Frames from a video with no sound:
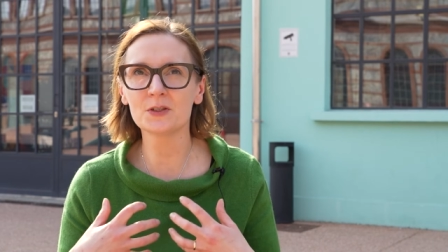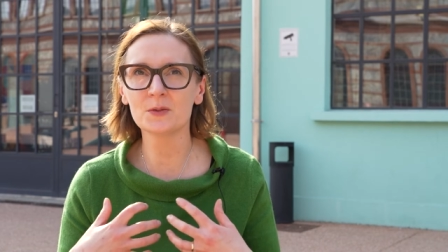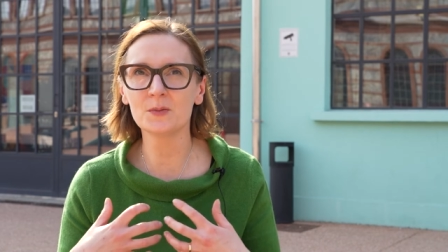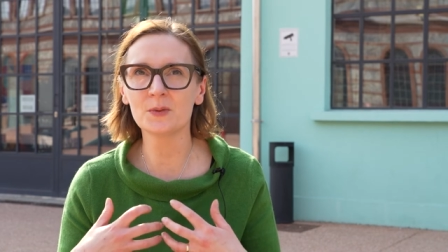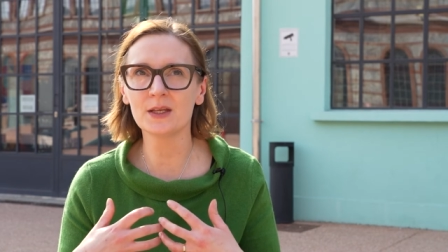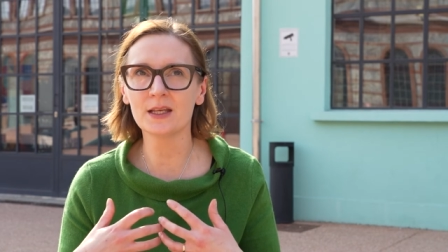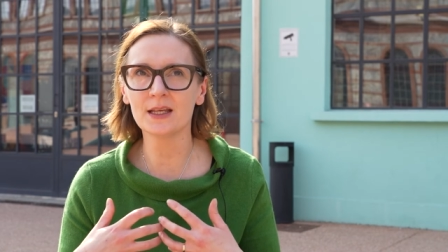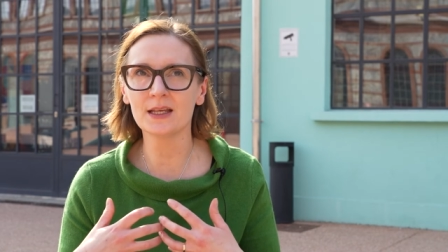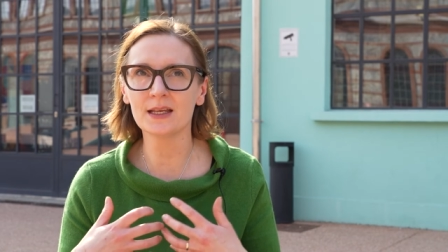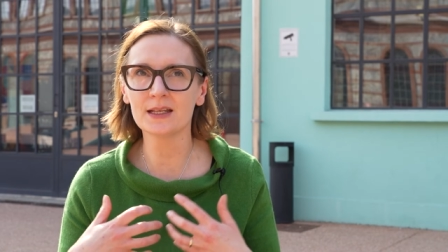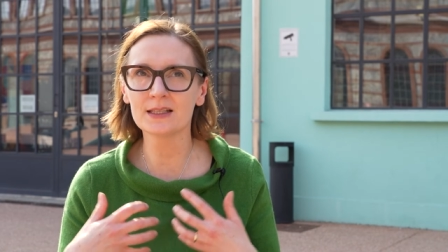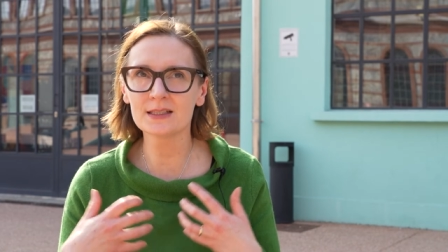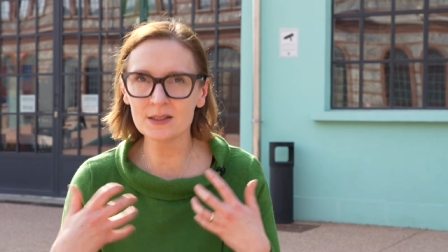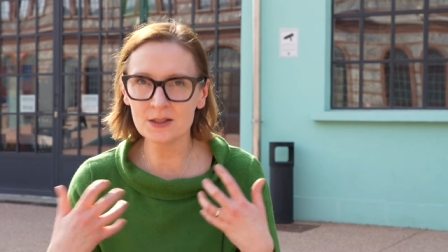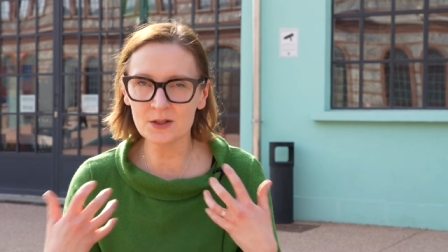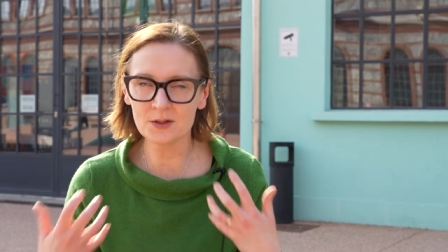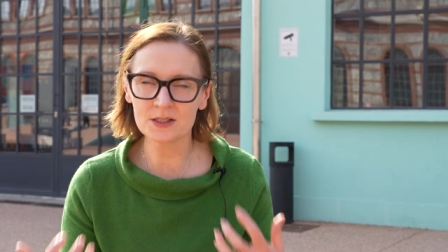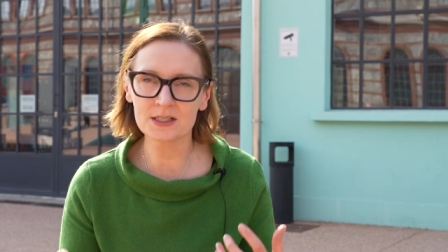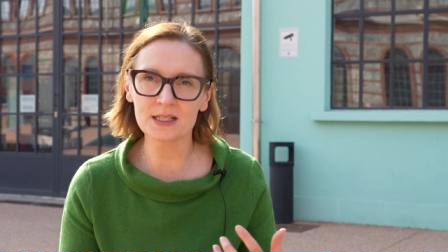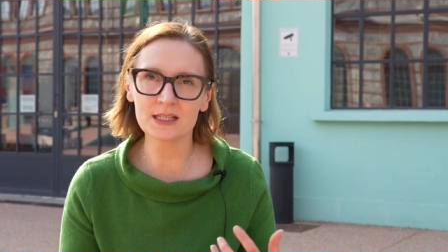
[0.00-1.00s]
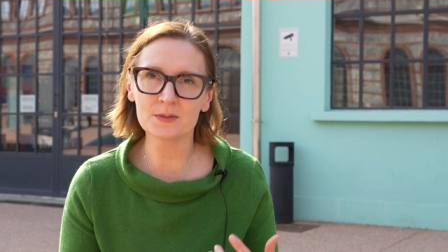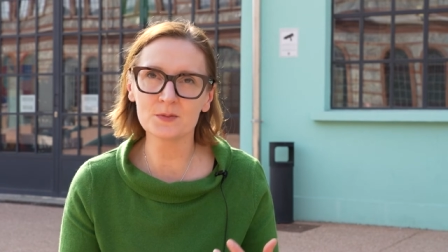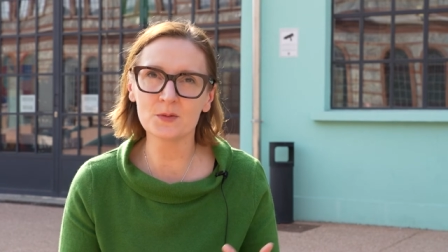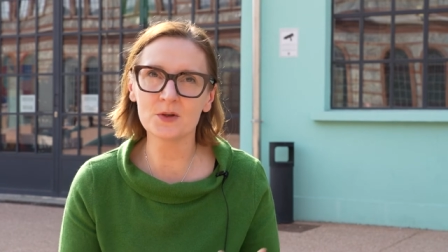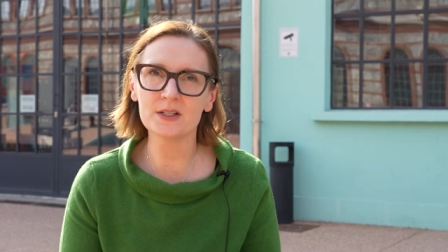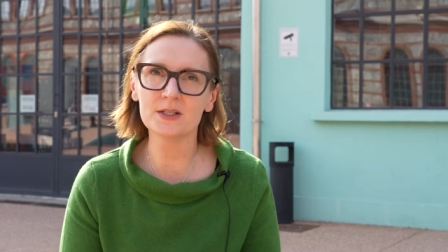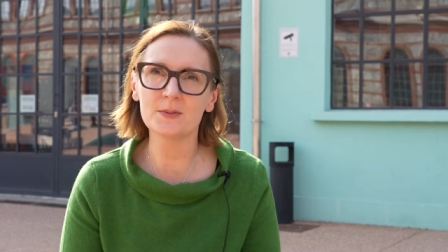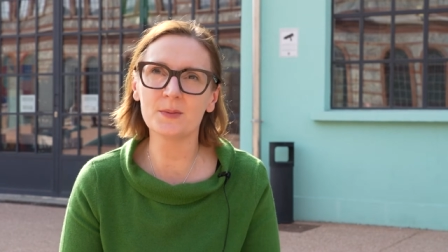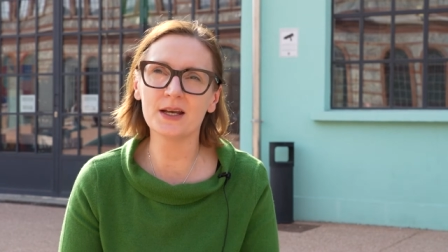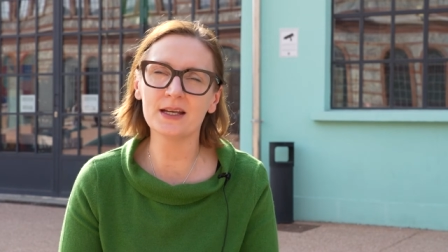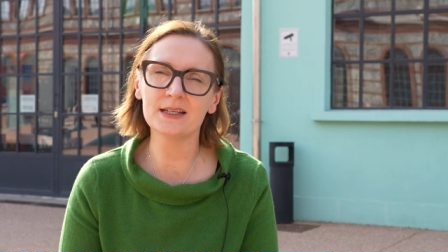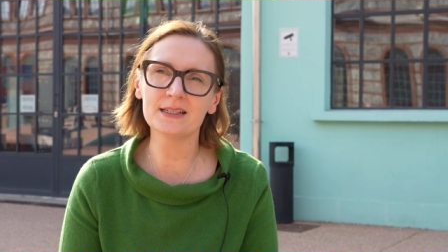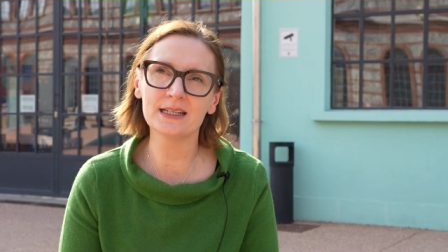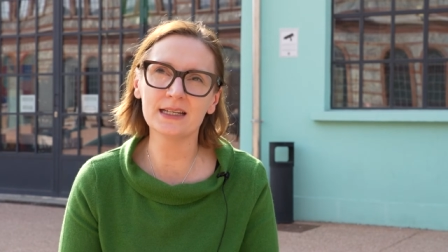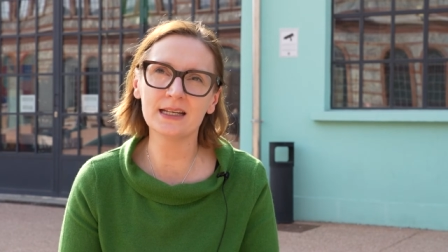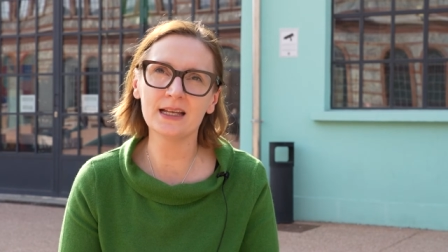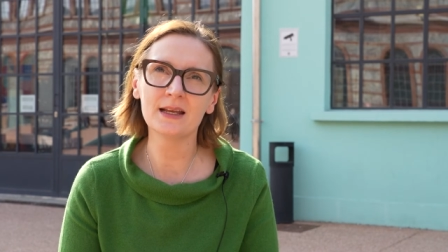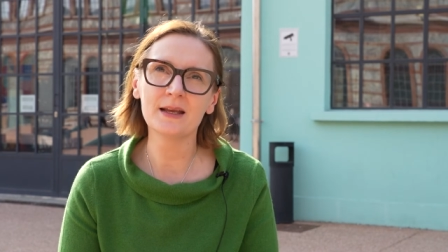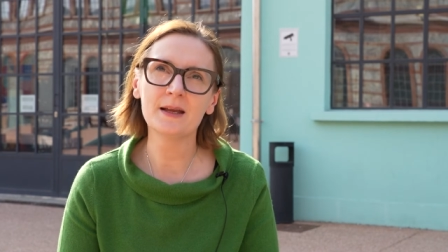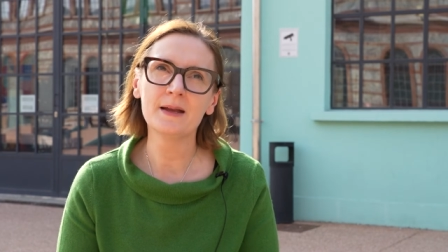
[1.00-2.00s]
to be. It's more
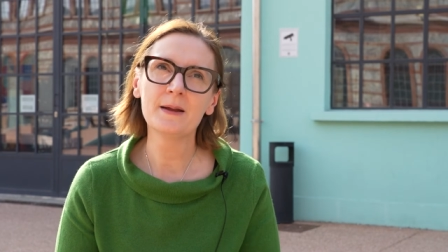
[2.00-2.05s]
demanding.